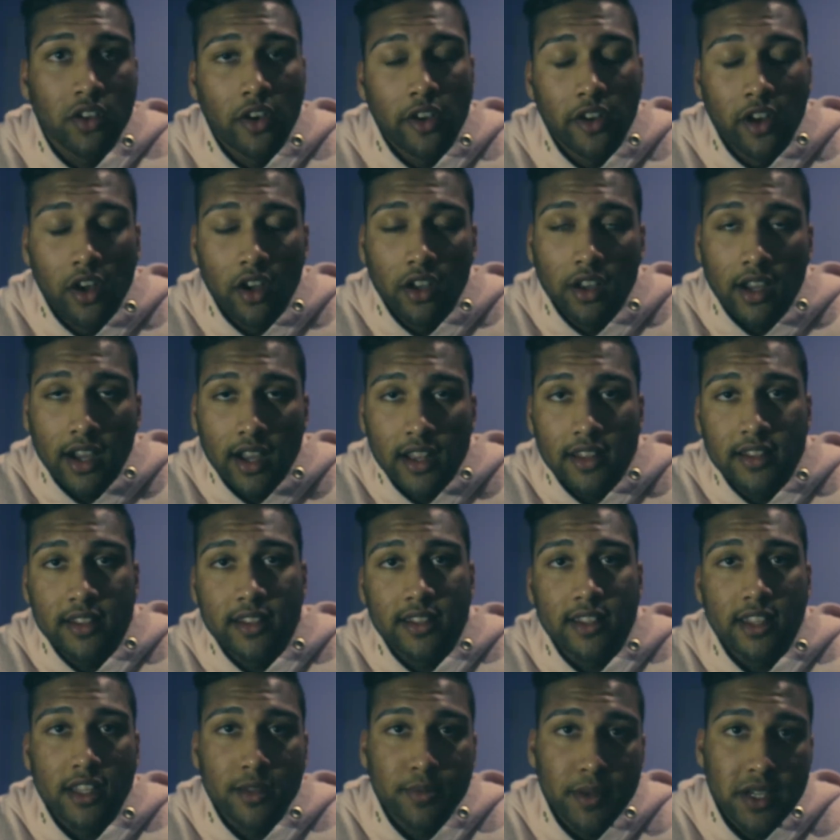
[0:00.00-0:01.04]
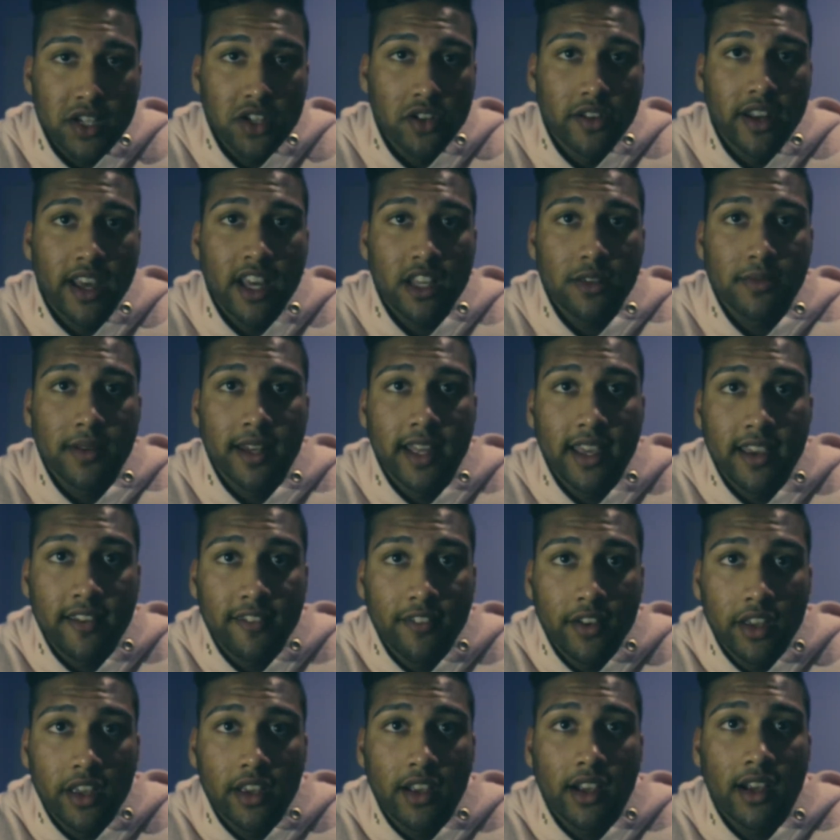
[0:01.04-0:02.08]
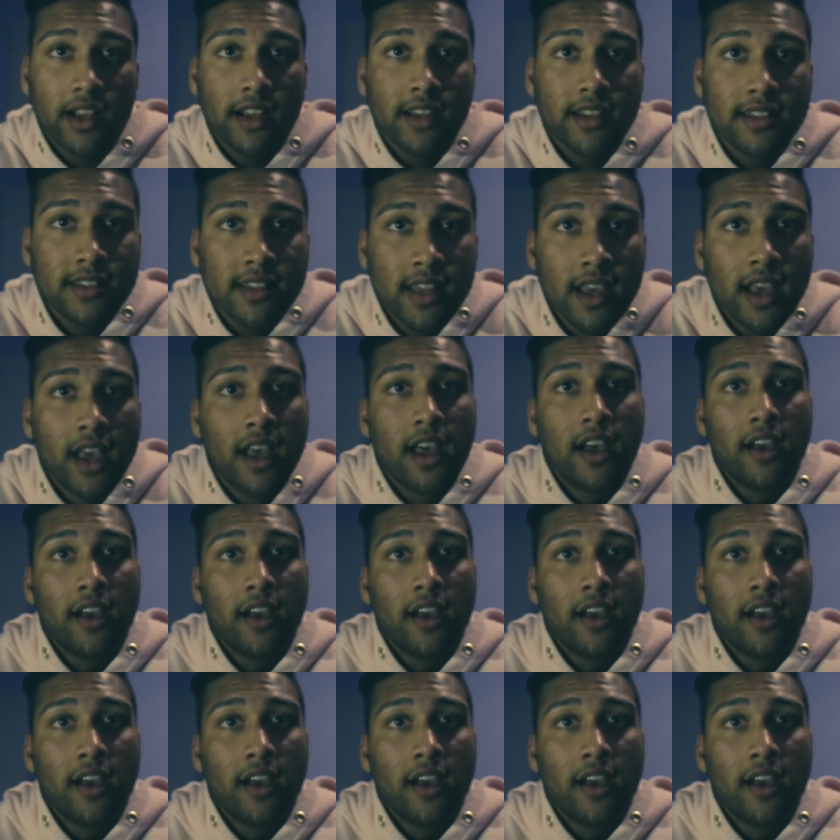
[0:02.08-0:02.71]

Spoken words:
going on, guys? Just a special announcement here for you guys.